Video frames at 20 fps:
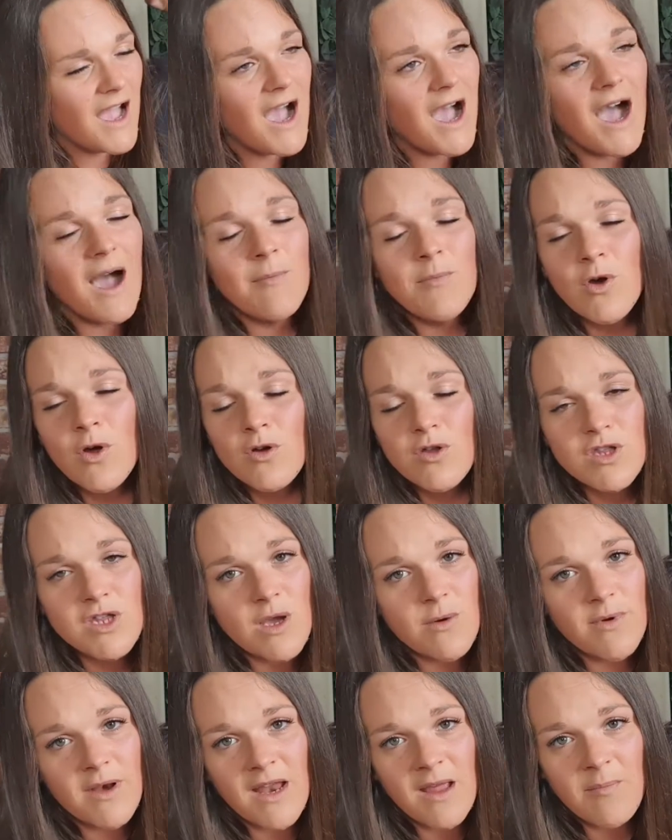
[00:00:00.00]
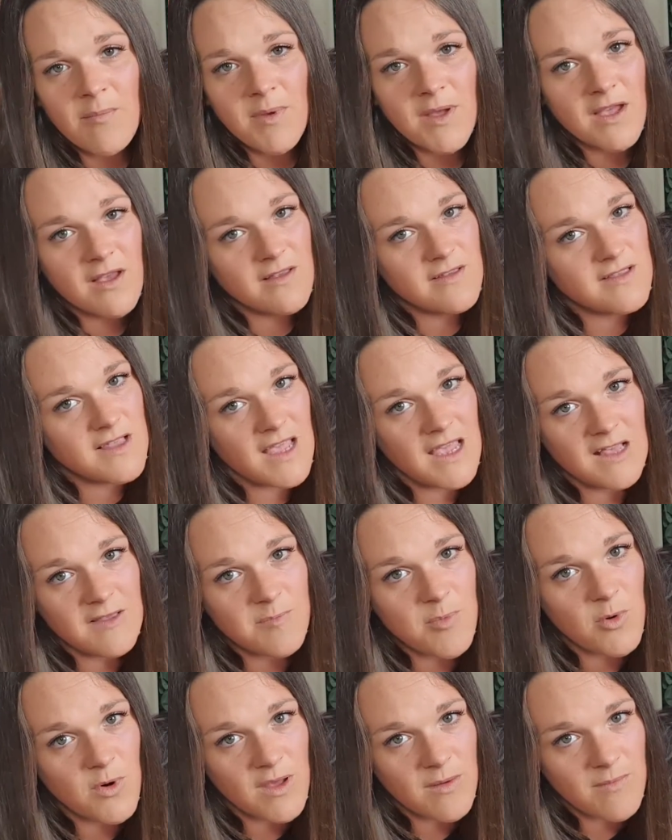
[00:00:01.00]
I'm not showing it because it's
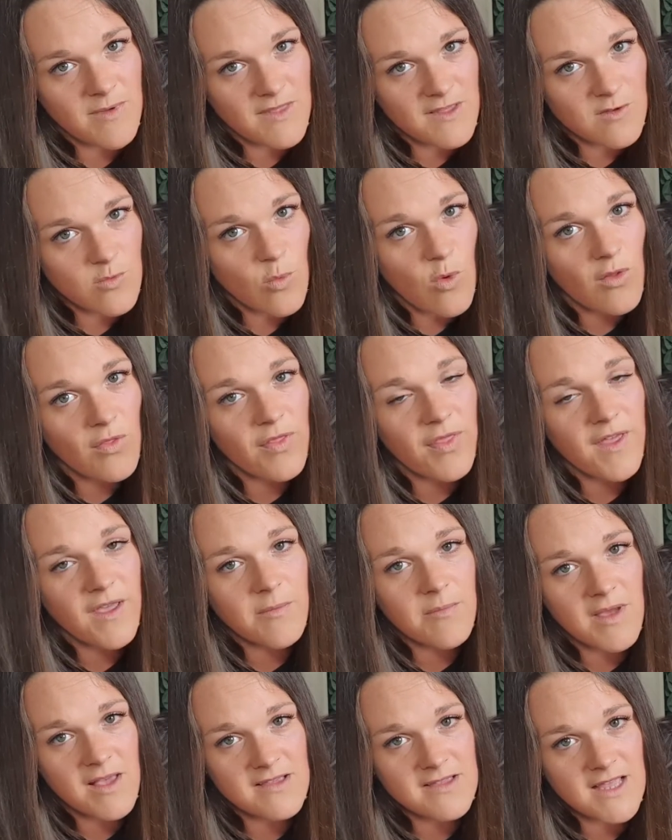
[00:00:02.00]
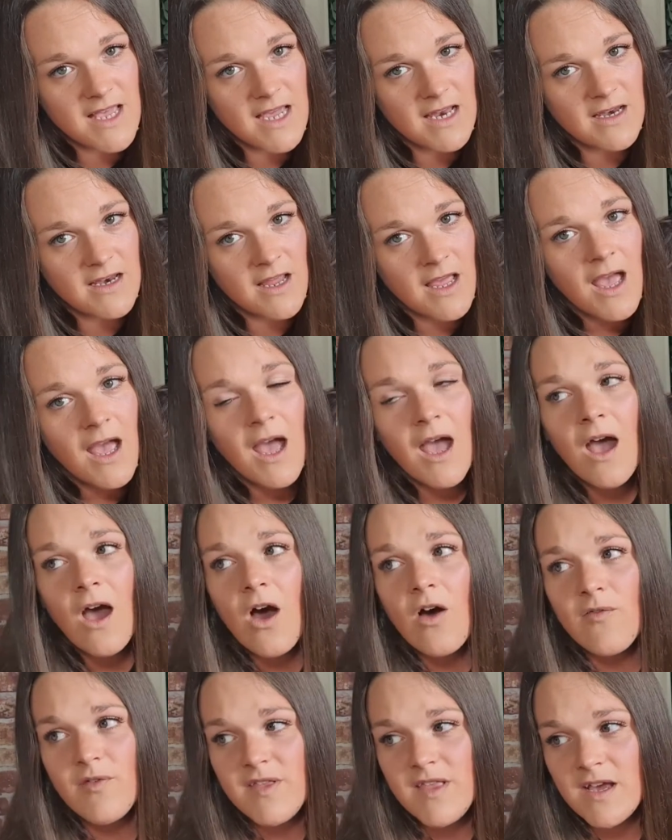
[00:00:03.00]
bugging me. There's one thing missing.
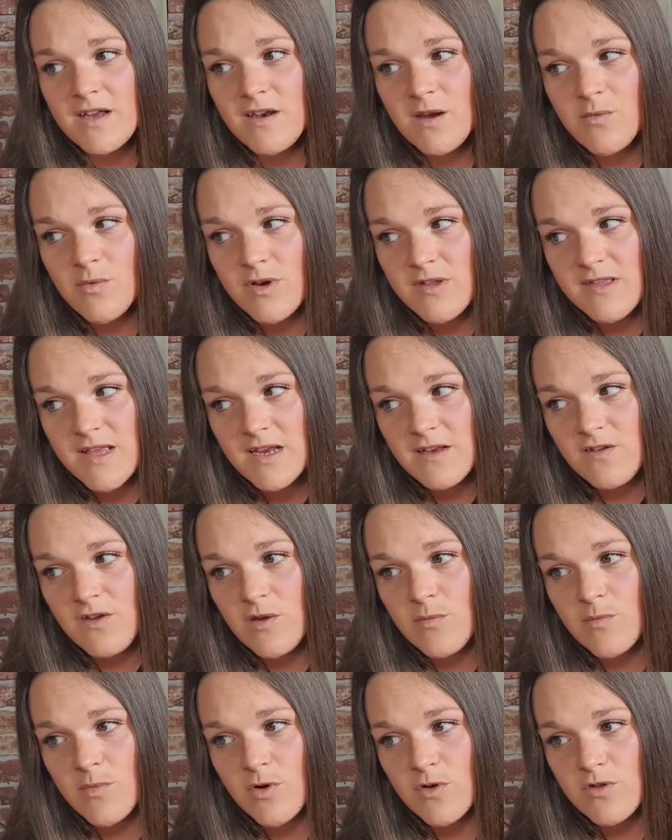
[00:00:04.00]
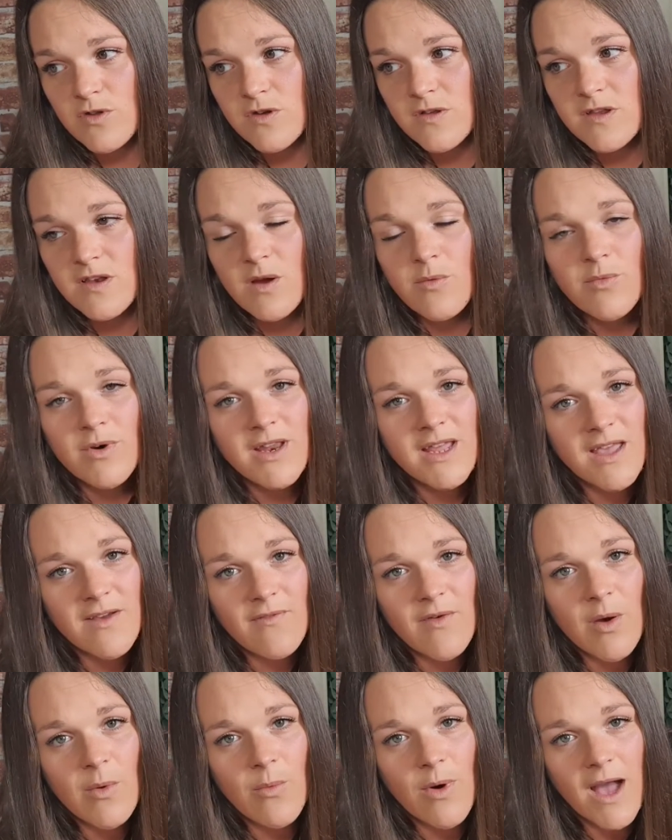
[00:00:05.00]
Obviously, I don't want to say too much because I don't want to give
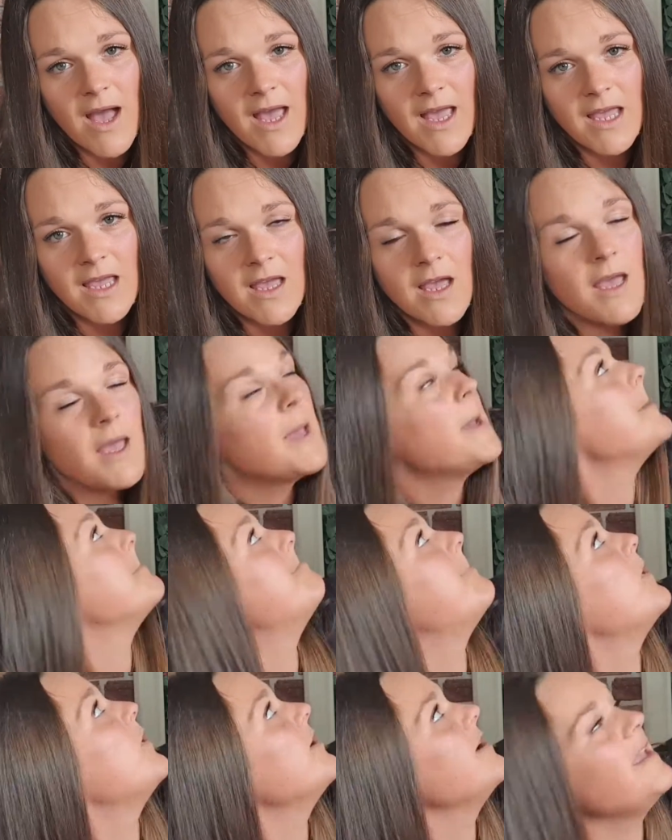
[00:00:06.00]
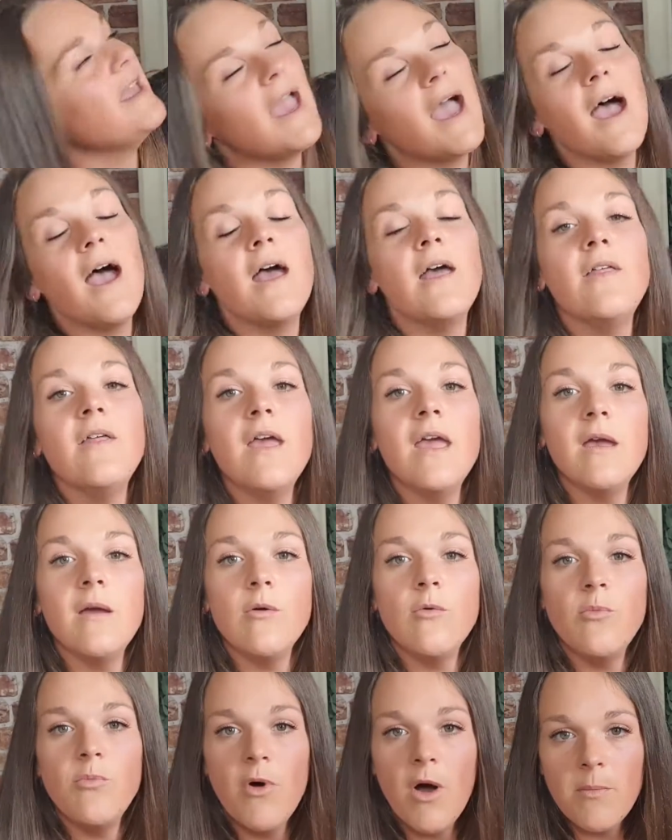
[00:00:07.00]
it away. But yeah,
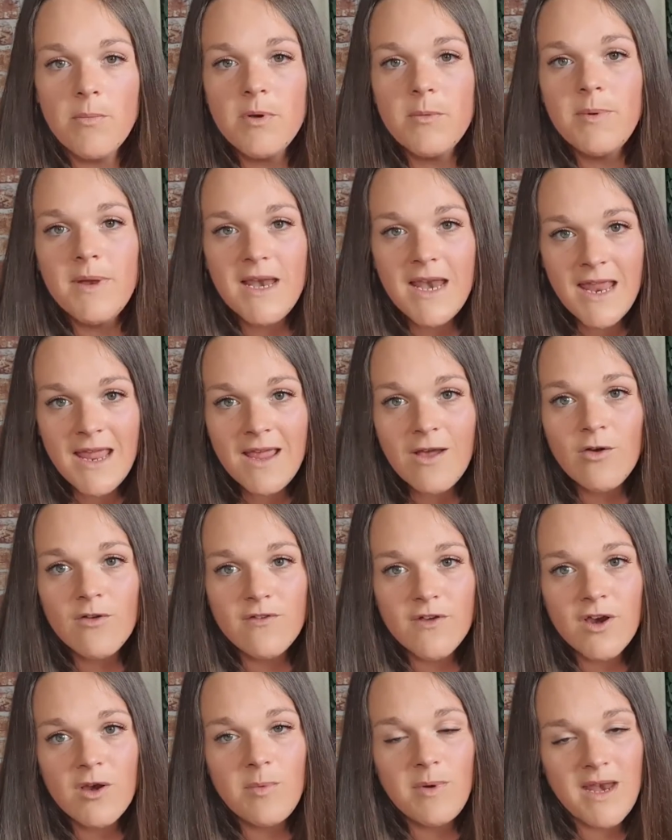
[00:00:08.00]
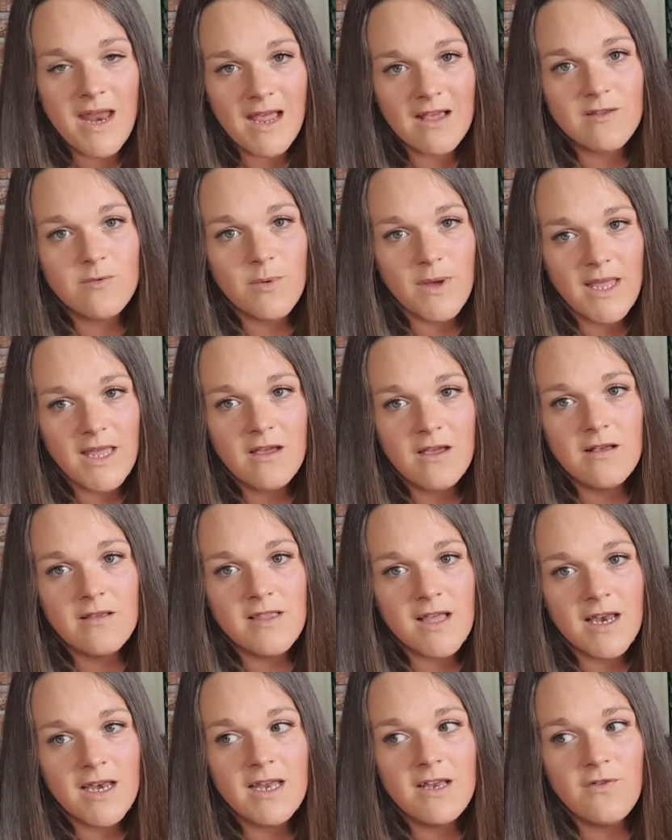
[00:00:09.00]
it'll probably be, it was going to be next week because
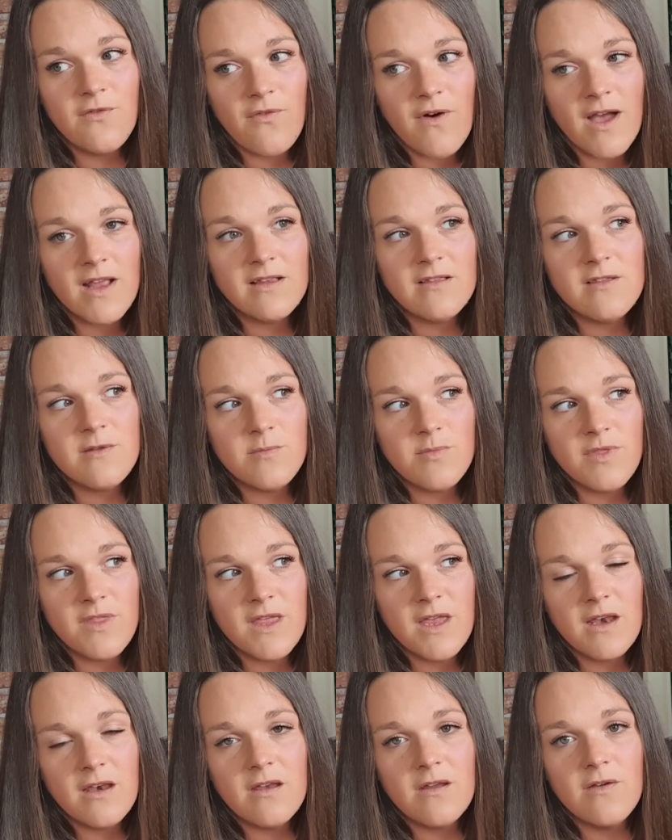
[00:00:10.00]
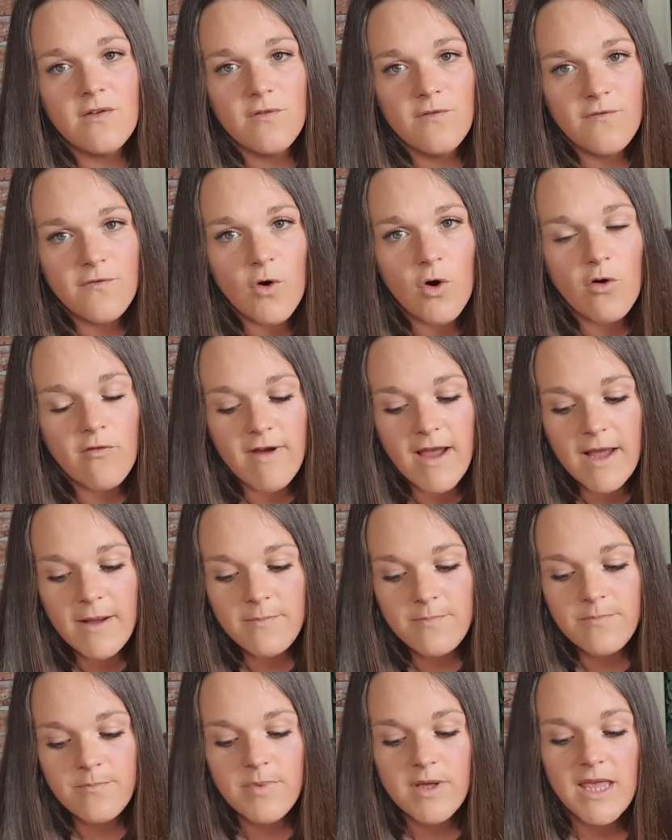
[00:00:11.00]
I need to find something for it.
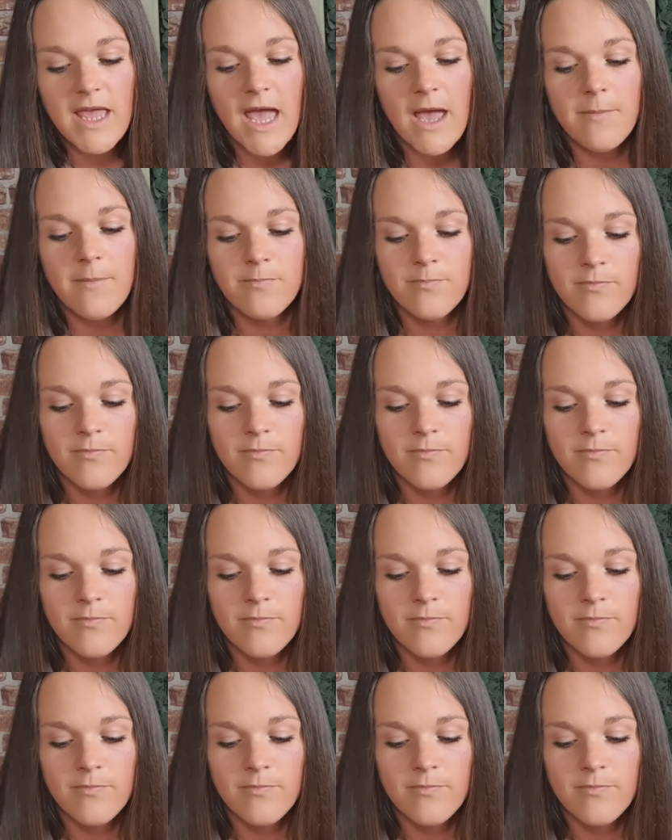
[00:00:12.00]
But yeah.